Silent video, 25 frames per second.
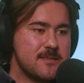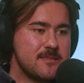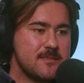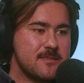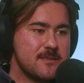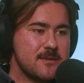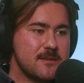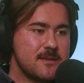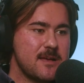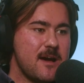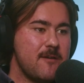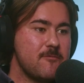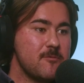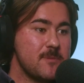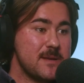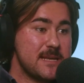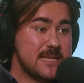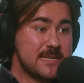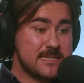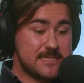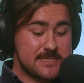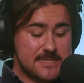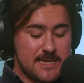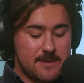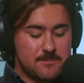that the government
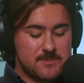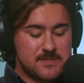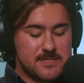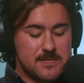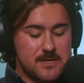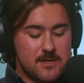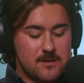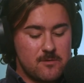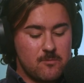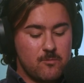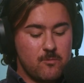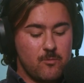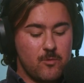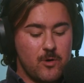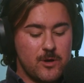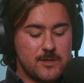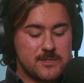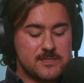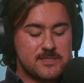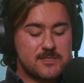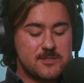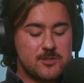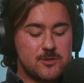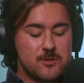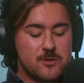accepted
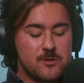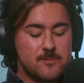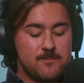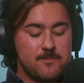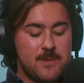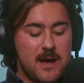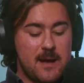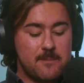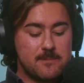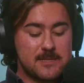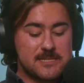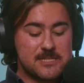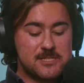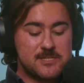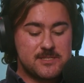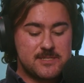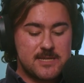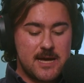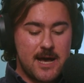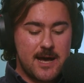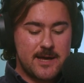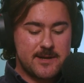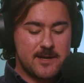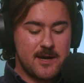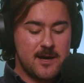was to publish
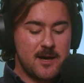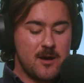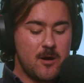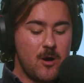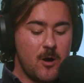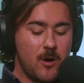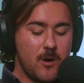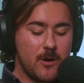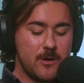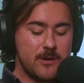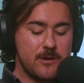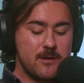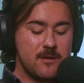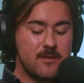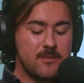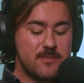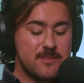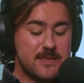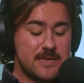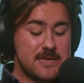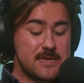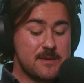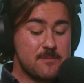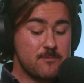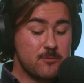data on
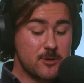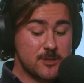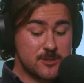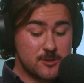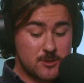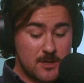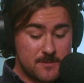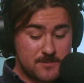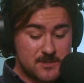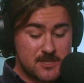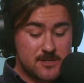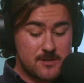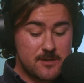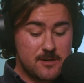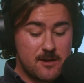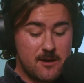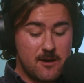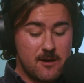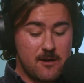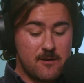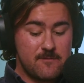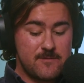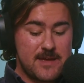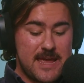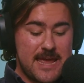the prescription
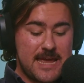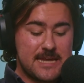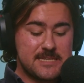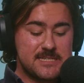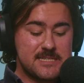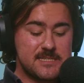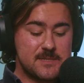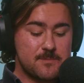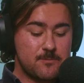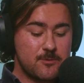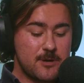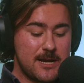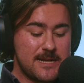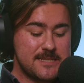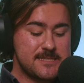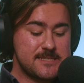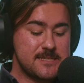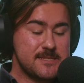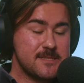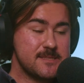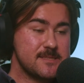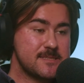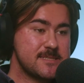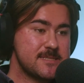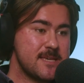of
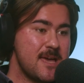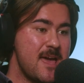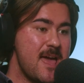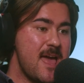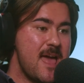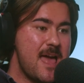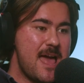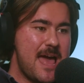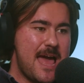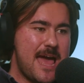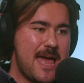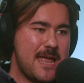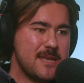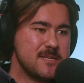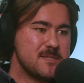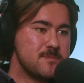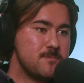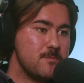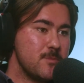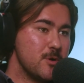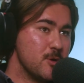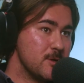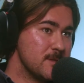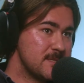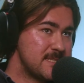antidepressants and
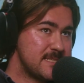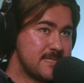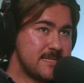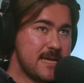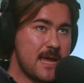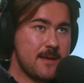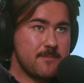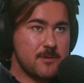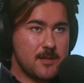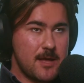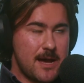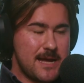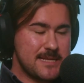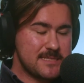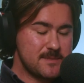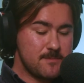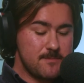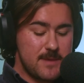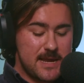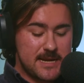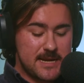mood stabilizer